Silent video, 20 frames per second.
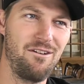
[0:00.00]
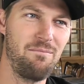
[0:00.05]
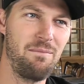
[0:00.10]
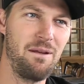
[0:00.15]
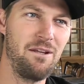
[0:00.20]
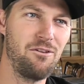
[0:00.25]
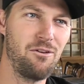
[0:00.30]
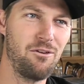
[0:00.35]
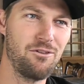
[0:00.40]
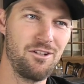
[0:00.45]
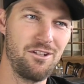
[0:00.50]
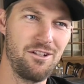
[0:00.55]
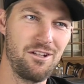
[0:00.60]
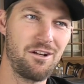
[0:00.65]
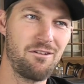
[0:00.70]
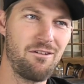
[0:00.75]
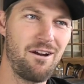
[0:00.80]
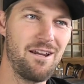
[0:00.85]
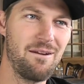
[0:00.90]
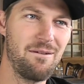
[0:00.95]
I've been dodging
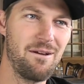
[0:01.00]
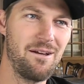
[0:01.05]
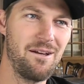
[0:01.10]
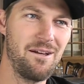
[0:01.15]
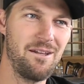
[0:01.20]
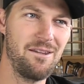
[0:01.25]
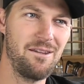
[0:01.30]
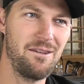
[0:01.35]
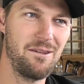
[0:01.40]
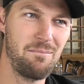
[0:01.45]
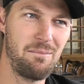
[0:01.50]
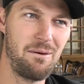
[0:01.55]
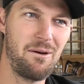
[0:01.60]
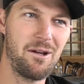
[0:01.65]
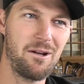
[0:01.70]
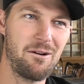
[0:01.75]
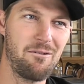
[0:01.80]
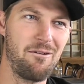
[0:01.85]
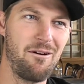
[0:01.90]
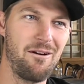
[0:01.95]
the
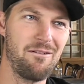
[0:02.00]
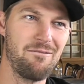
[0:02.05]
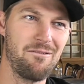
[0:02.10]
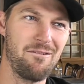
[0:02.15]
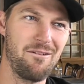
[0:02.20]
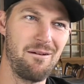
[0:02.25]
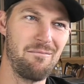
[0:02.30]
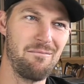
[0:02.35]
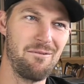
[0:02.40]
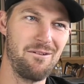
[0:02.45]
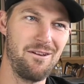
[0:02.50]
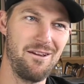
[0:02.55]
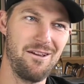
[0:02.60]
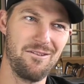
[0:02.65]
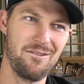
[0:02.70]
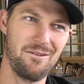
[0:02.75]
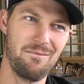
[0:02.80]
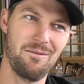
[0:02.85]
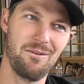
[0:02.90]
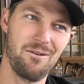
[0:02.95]
bike ride for a number of
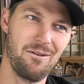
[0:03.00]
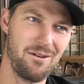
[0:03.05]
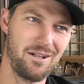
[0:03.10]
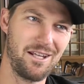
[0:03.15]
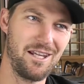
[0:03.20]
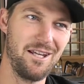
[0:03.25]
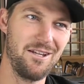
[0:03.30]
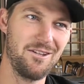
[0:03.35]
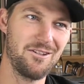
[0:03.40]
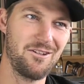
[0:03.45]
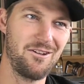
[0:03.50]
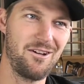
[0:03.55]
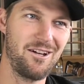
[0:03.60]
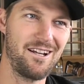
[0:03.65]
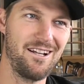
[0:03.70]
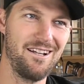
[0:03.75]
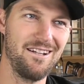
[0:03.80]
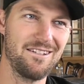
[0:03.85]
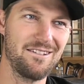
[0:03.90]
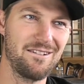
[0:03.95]
years. I'm not a keen
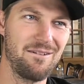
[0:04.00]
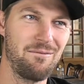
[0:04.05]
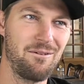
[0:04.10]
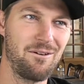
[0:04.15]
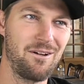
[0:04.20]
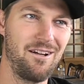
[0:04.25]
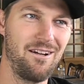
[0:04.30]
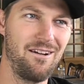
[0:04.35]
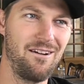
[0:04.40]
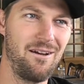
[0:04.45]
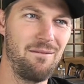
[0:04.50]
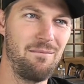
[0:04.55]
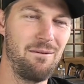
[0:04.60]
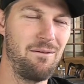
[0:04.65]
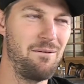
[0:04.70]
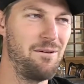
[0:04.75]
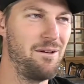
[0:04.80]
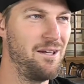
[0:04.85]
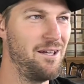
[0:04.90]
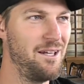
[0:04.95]
cyclist, I'm not going to lie,
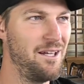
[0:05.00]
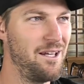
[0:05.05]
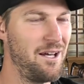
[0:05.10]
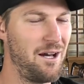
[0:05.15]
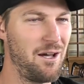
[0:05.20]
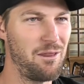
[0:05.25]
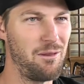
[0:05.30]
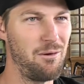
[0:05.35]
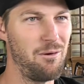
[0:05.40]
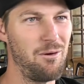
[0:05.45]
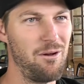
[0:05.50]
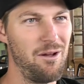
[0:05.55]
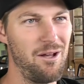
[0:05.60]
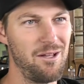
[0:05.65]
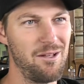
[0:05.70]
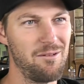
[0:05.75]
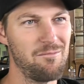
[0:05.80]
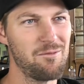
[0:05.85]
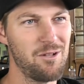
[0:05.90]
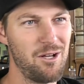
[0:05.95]
but I thought
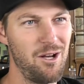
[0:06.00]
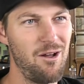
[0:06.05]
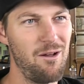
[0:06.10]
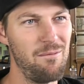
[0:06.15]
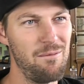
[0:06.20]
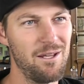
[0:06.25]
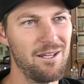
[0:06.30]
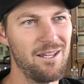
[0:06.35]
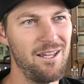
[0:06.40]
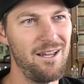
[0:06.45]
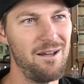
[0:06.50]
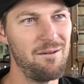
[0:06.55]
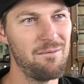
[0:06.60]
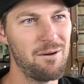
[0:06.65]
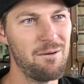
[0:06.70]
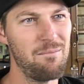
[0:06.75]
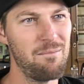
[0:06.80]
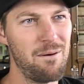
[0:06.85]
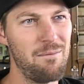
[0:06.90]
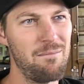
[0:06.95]
climbing, yeah, I
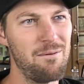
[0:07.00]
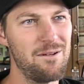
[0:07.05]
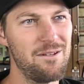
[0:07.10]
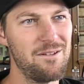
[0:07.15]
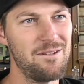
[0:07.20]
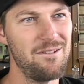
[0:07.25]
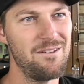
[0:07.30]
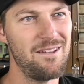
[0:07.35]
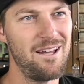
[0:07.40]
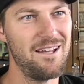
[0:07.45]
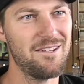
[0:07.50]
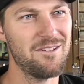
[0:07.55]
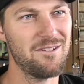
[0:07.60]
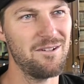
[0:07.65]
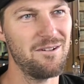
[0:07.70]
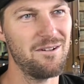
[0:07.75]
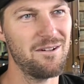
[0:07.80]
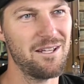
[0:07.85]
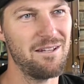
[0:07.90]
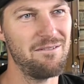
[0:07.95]
can probably do that,
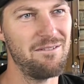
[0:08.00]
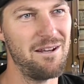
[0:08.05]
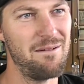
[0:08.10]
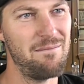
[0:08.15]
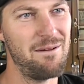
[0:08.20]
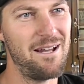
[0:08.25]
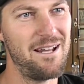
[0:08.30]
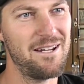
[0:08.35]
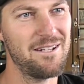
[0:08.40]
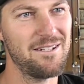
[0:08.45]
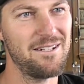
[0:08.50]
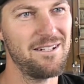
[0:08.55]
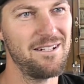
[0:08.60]
so I'll give it a bash.